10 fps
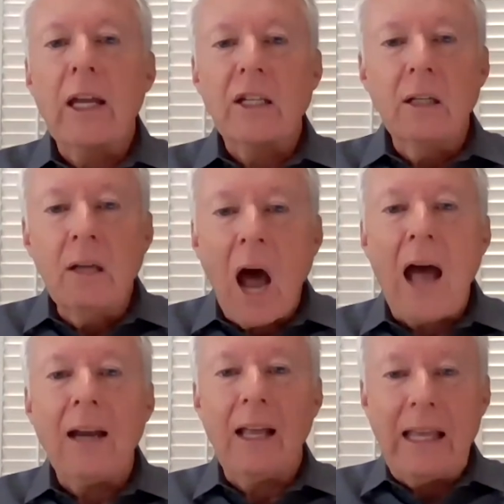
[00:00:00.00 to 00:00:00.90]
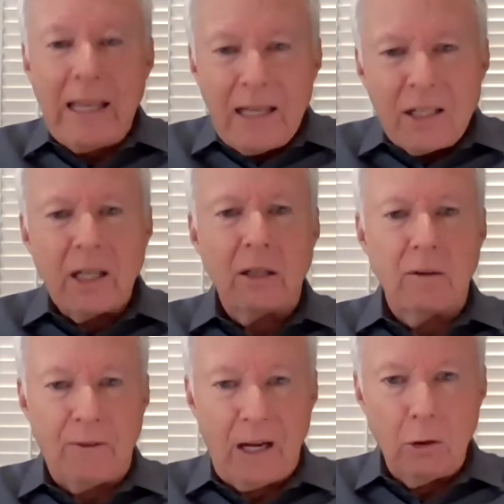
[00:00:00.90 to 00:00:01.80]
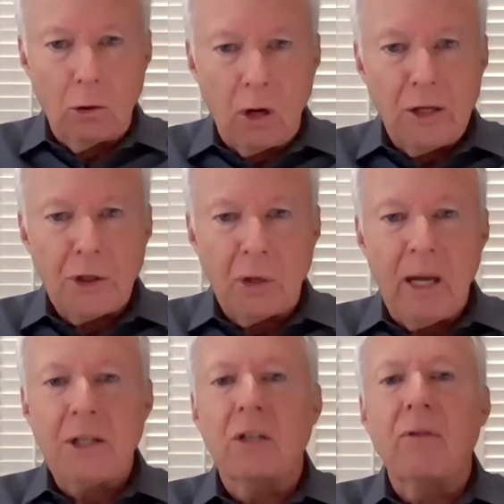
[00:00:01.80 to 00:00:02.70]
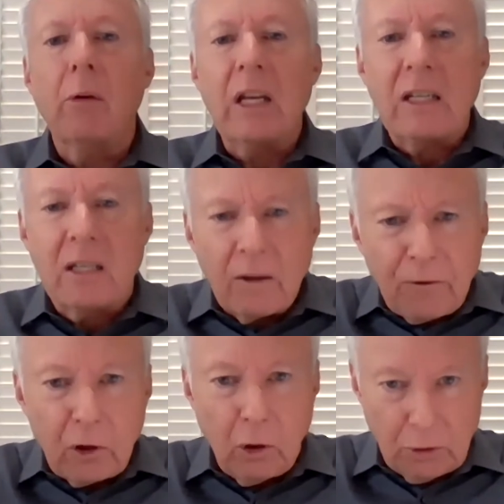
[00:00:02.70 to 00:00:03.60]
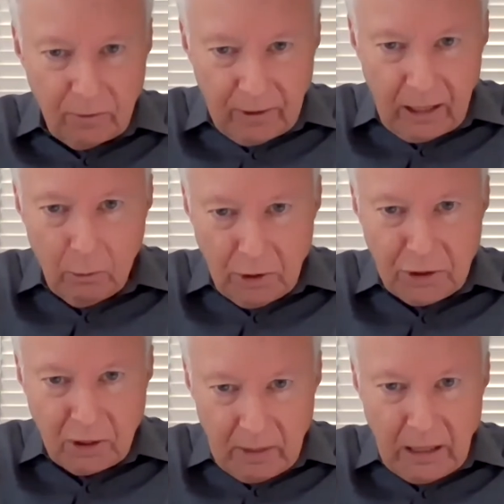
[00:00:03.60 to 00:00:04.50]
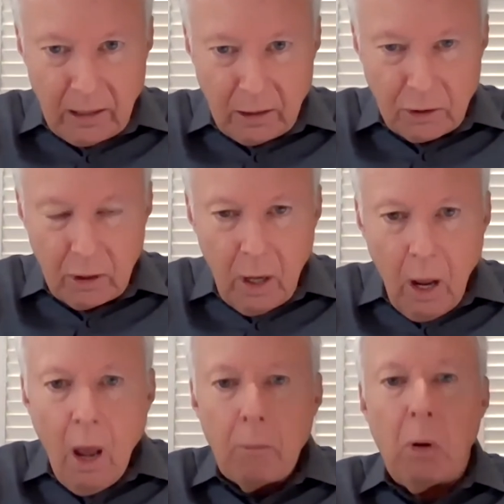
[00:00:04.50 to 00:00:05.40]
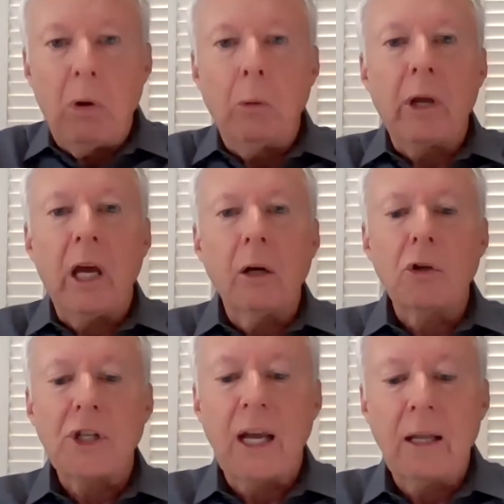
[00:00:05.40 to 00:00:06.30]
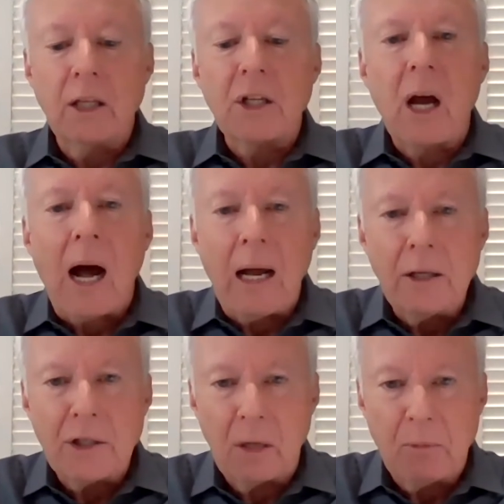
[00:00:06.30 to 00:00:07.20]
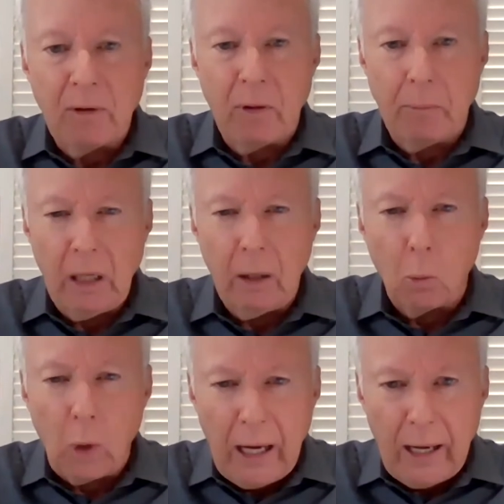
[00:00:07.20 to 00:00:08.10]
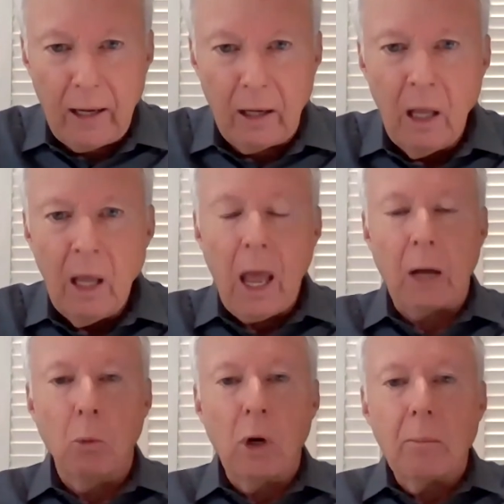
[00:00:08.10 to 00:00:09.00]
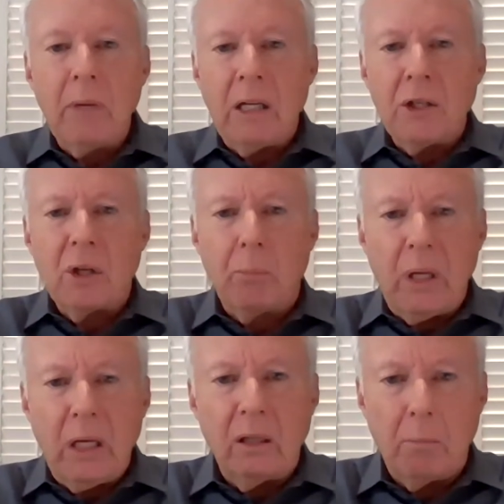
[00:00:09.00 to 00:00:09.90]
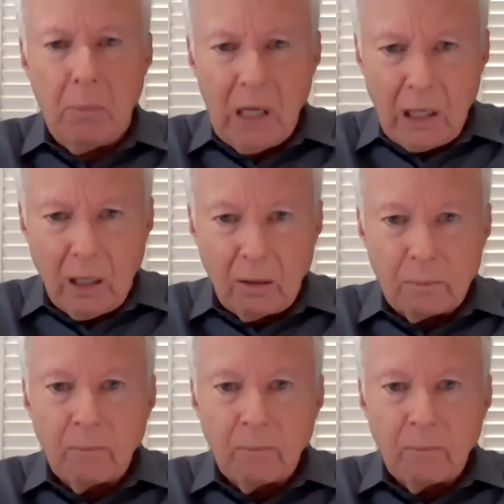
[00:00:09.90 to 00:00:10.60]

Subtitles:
it's not easy to follow Christ's commands. It's very difficult to follow his commands. But when we understand this concept of the middle way and what it means to be in the middle,